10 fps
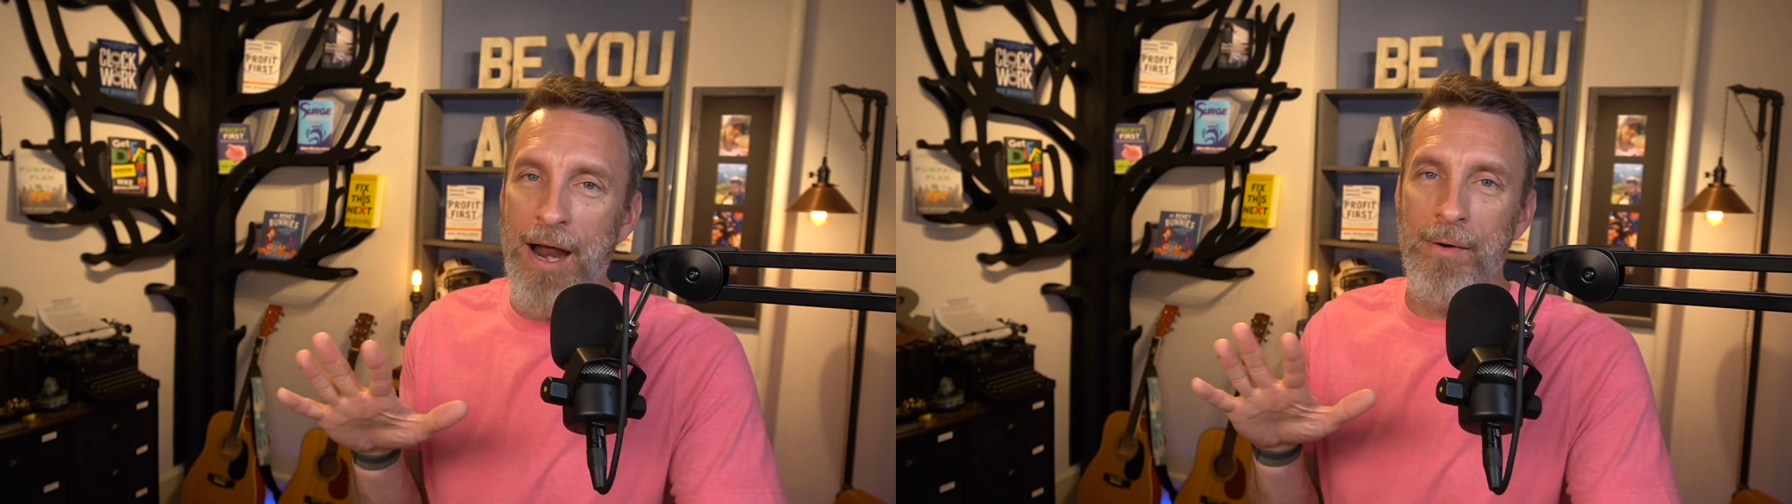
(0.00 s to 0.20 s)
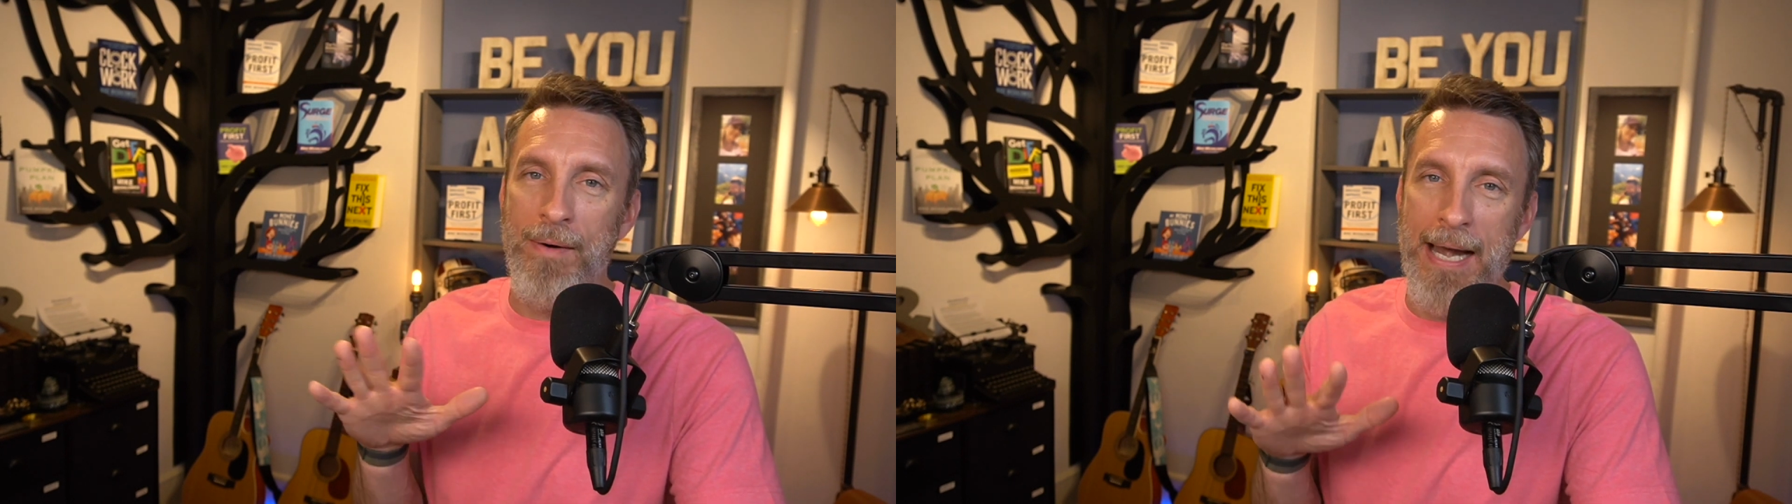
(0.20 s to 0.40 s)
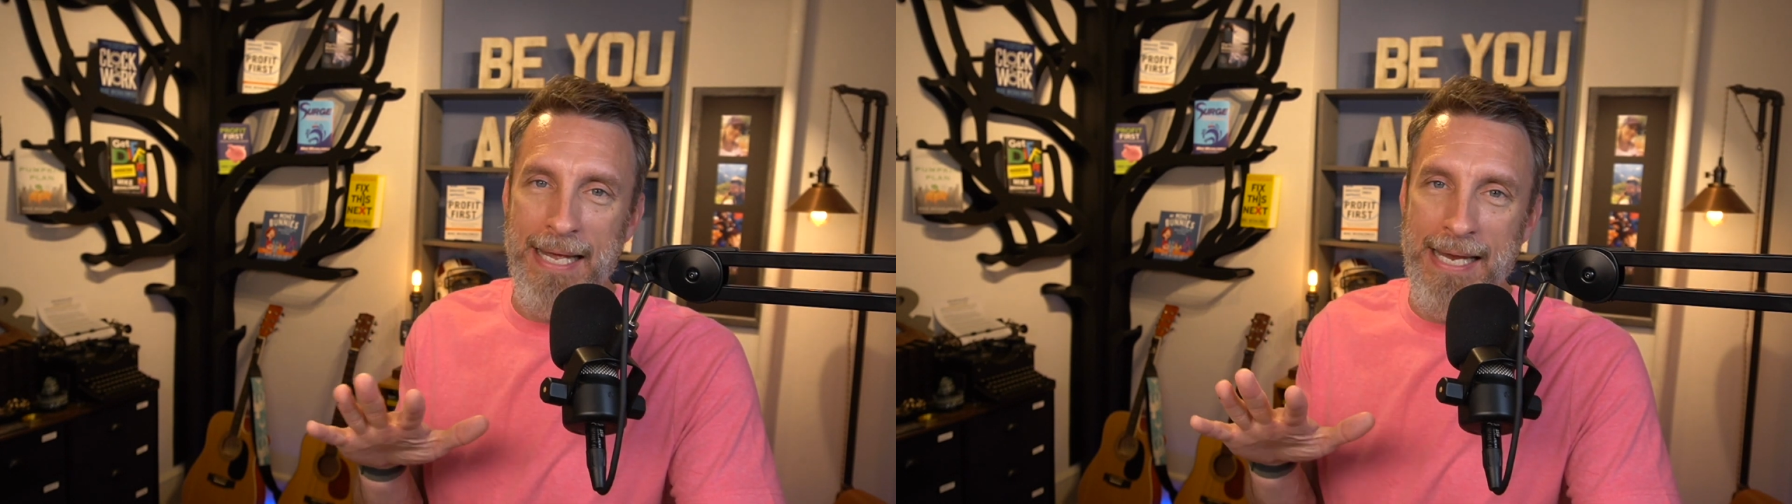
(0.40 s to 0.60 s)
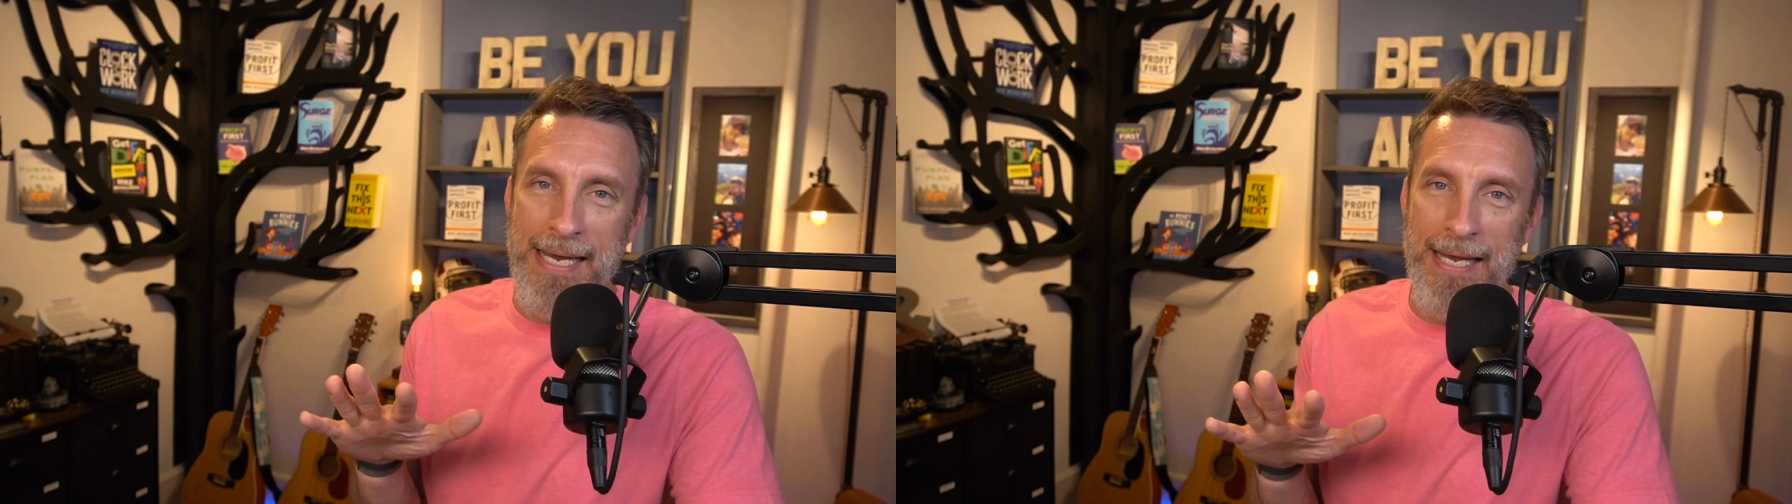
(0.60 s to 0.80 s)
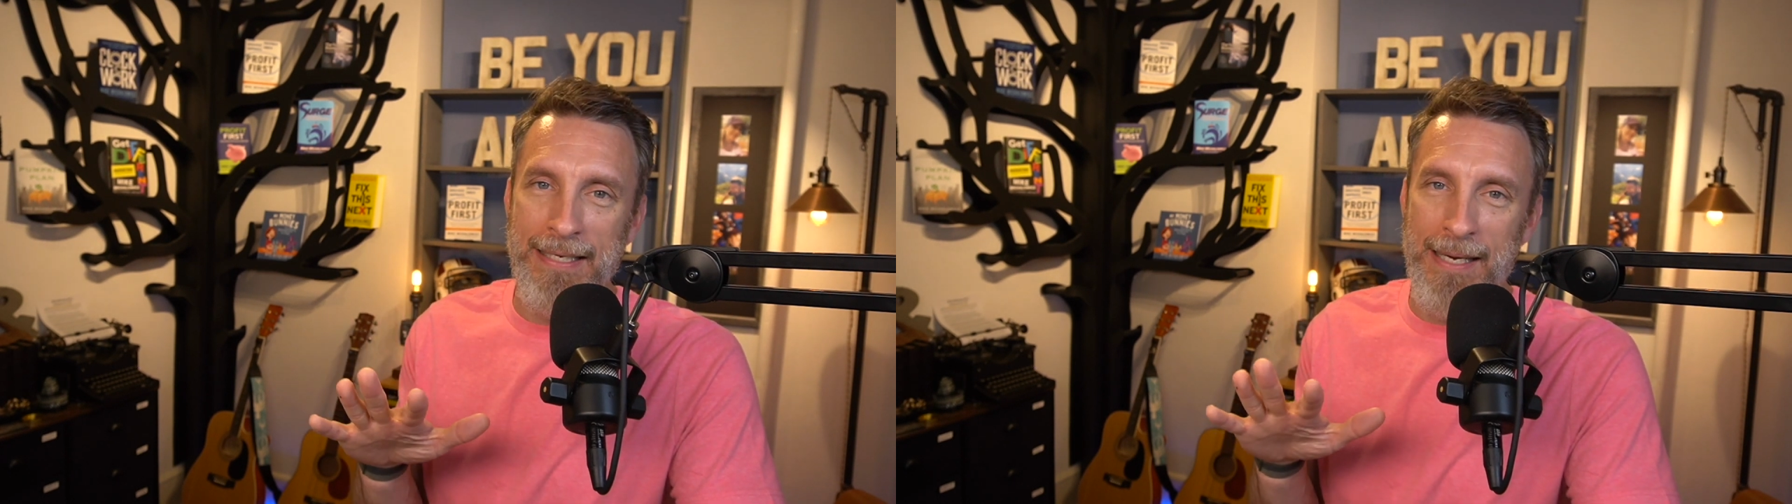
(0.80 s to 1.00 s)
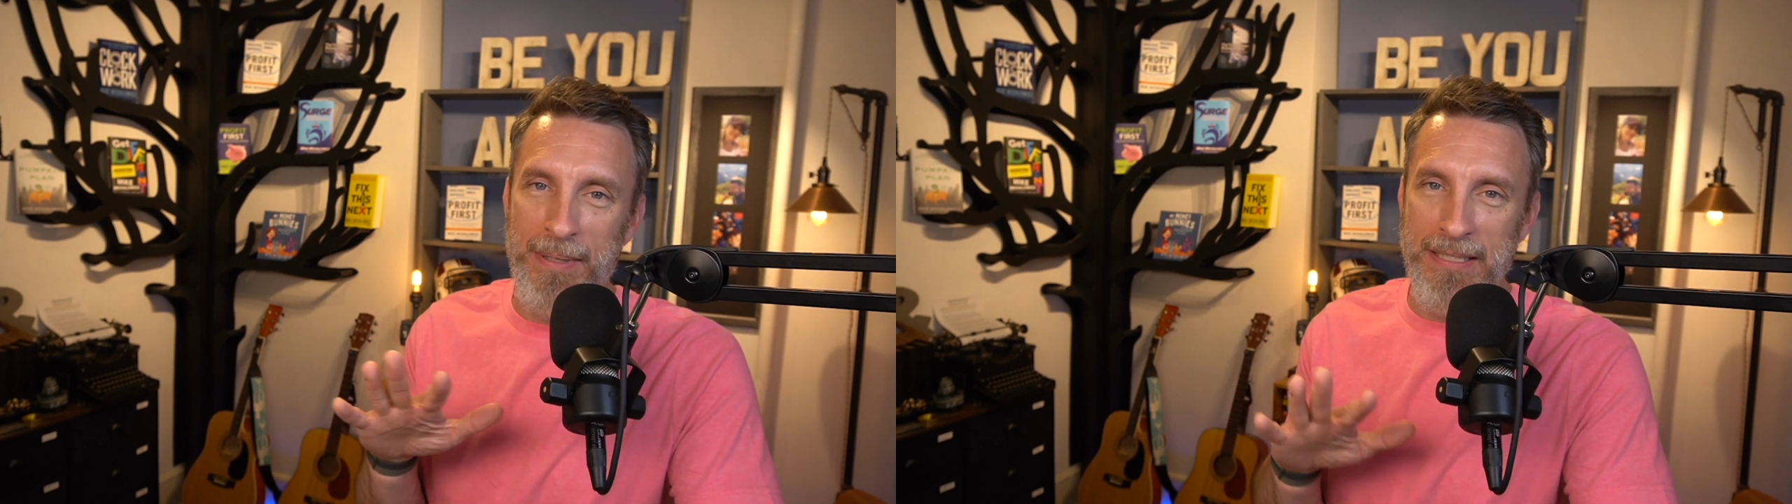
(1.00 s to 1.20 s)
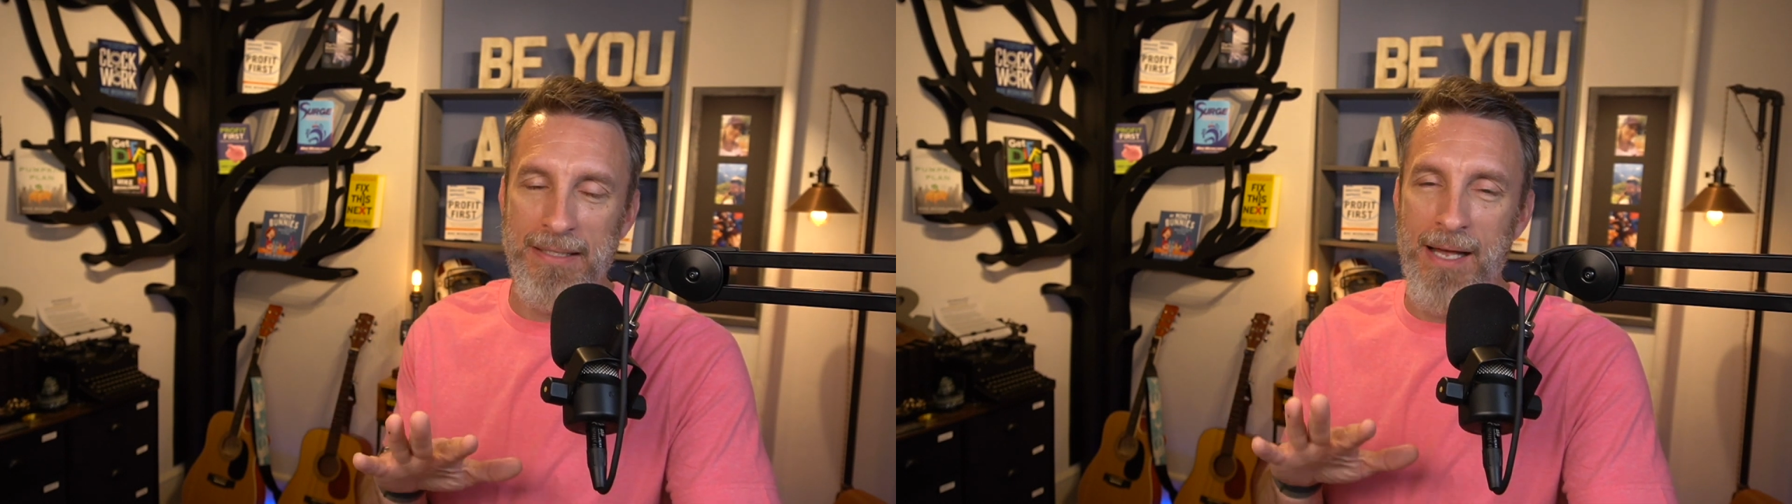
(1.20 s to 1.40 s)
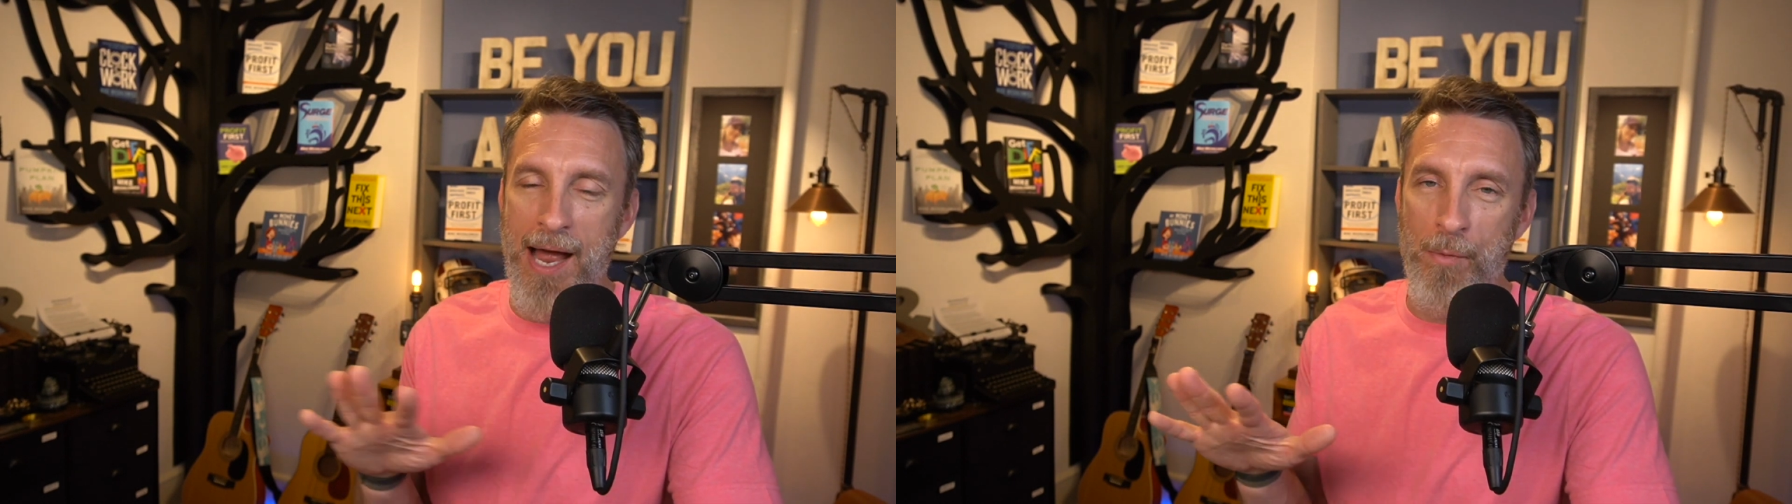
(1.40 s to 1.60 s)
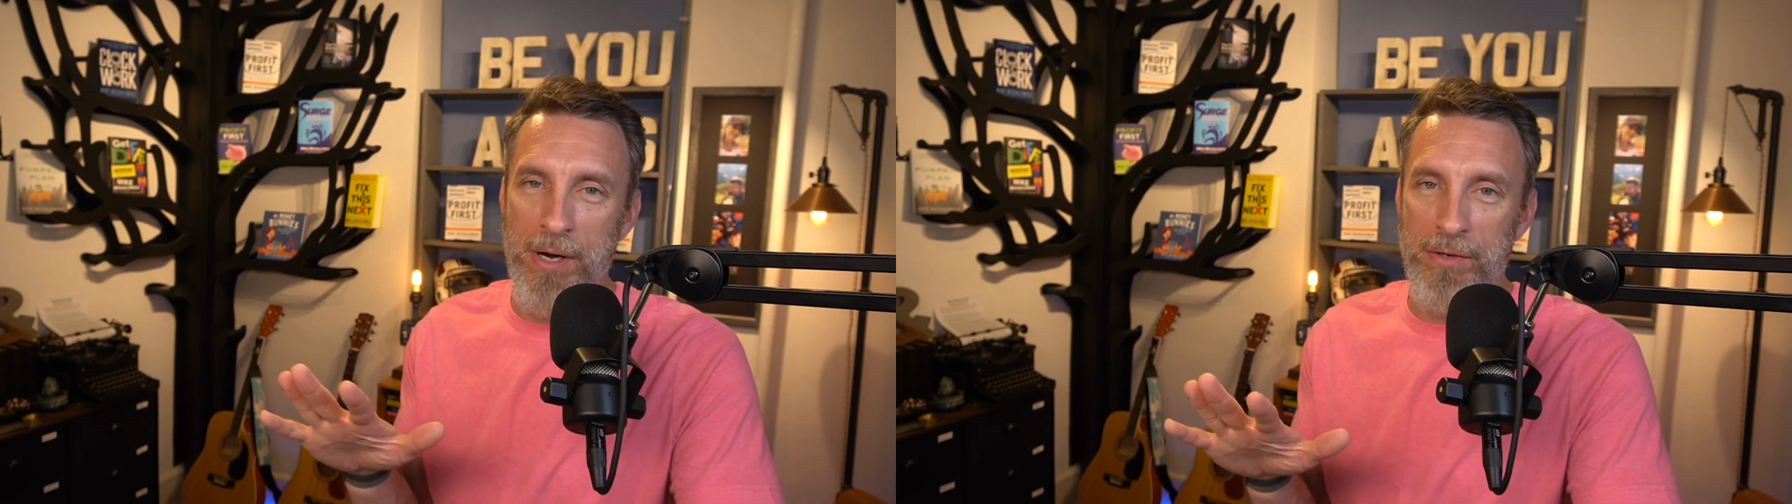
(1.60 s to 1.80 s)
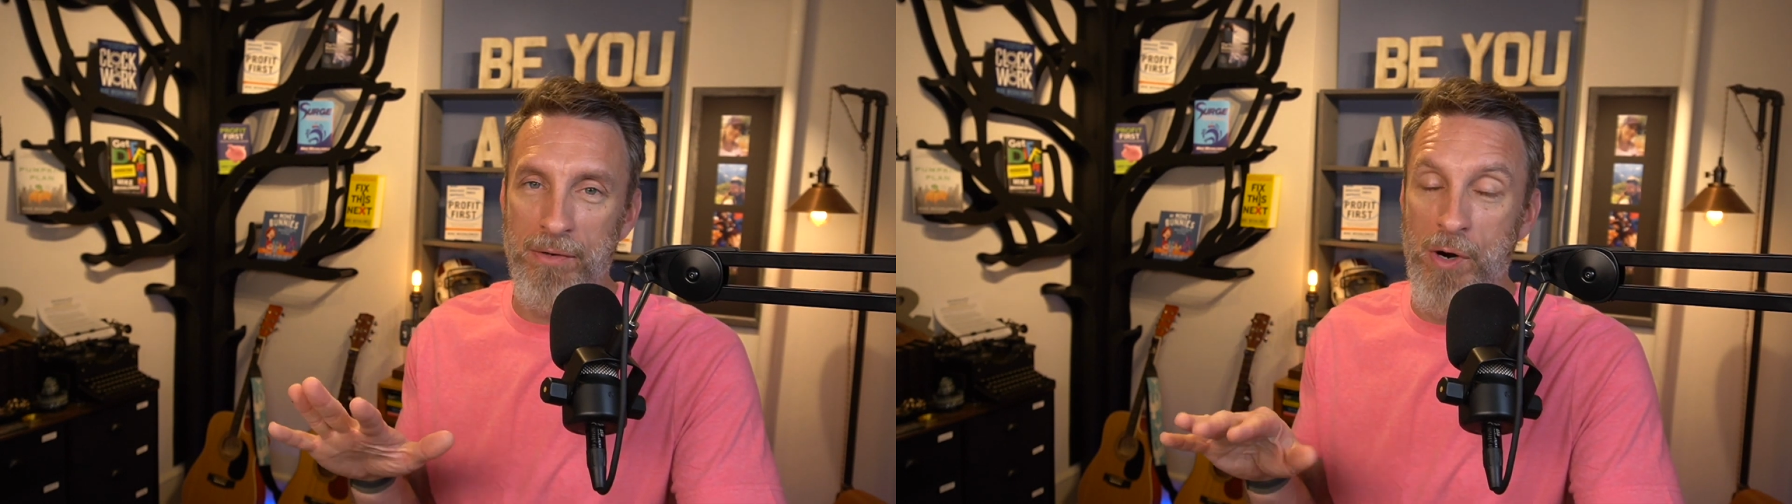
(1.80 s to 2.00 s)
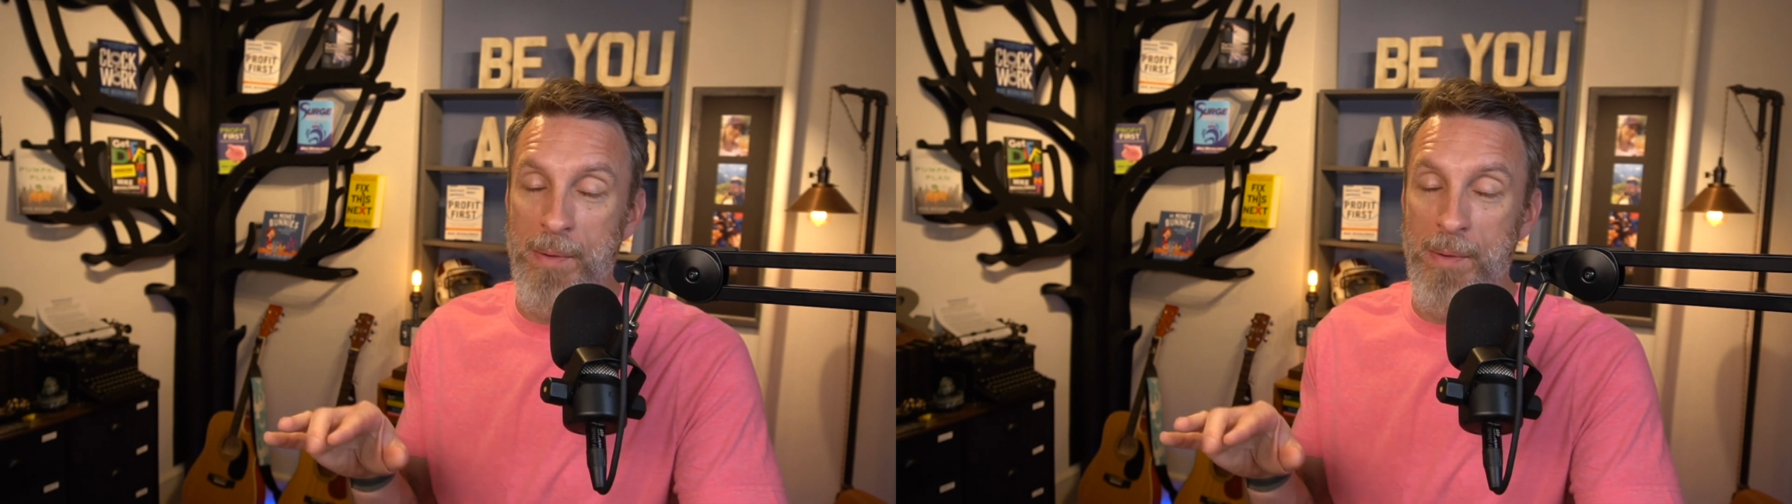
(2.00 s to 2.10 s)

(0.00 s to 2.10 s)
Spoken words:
already is a business that I want to avoid.